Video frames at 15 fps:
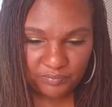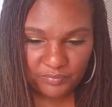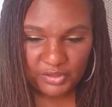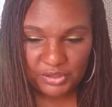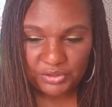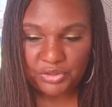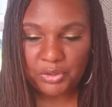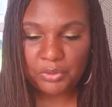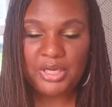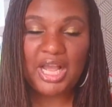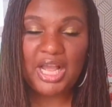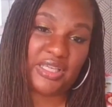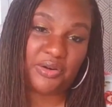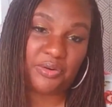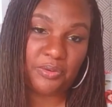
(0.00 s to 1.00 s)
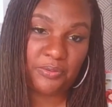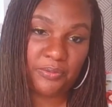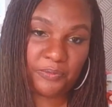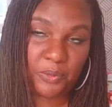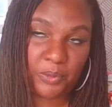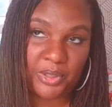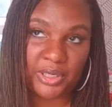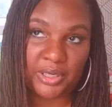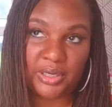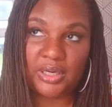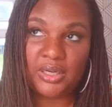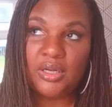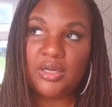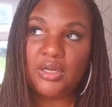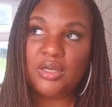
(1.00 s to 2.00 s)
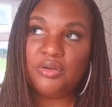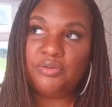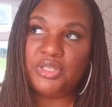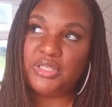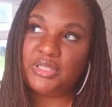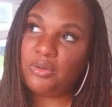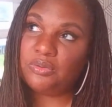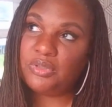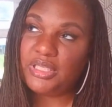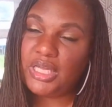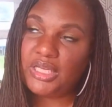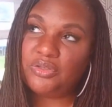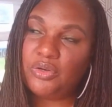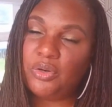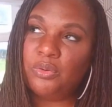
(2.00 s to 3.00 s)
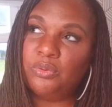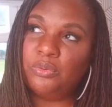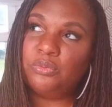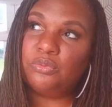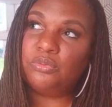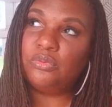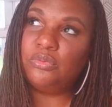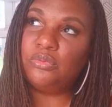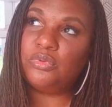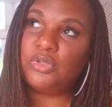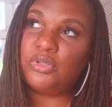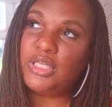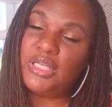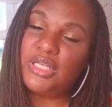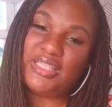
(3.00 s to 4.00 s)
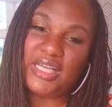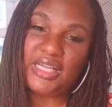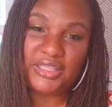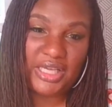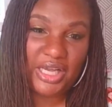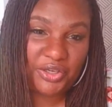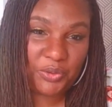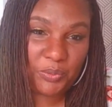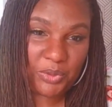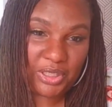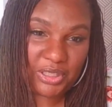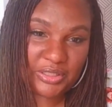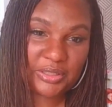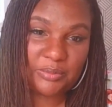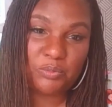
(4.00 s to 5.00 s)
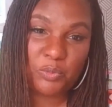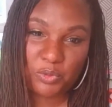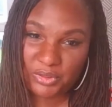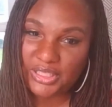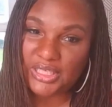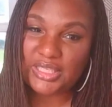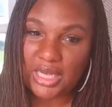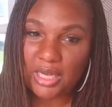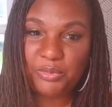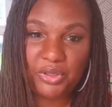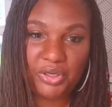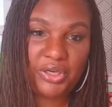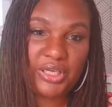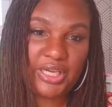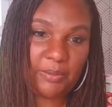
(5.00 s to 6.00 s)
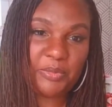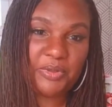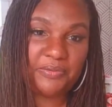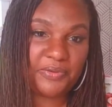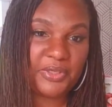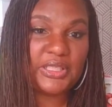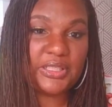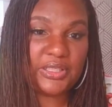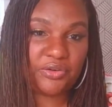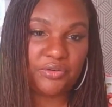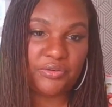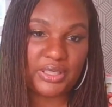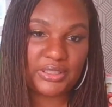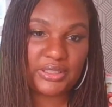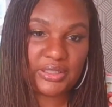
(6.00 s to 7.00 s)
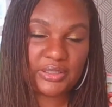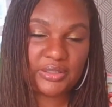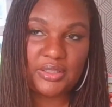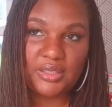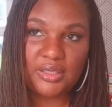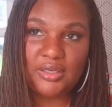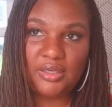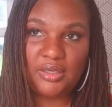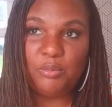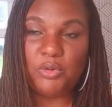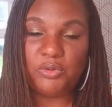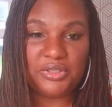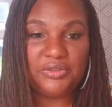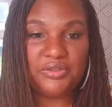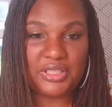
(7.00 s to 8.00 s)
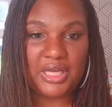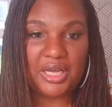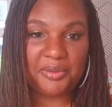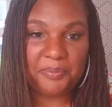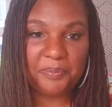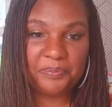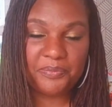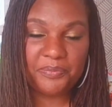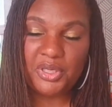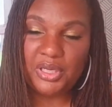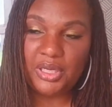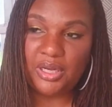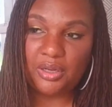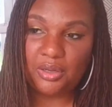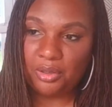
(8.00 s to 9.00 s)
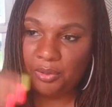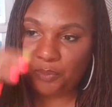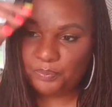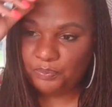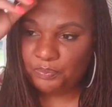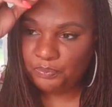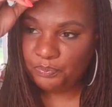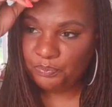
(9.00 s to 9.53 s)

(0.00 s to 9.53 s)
you don't have to settle for results that don't look exactly how you want. So most of the time your hair can be fixed and corrected. Most of the time. Um